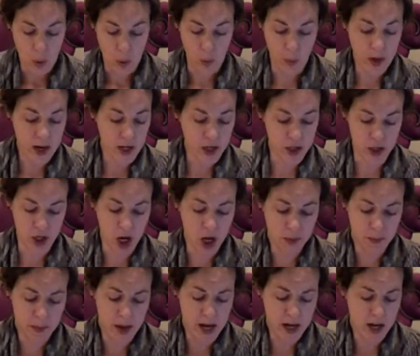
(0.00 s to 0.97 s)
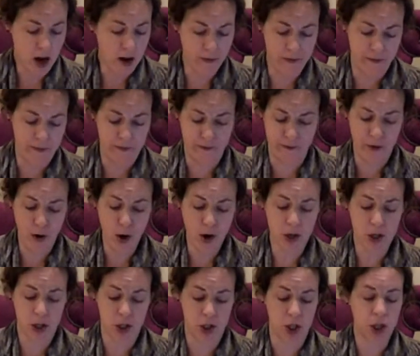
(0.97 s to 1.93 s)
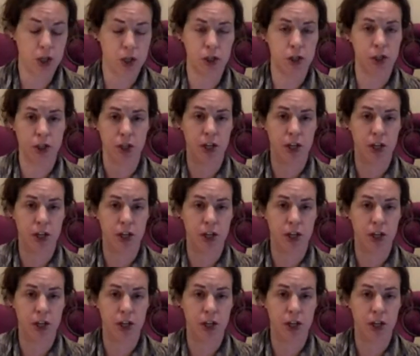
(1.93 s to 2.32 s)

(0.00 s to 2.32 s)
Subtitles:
We shall make a fortune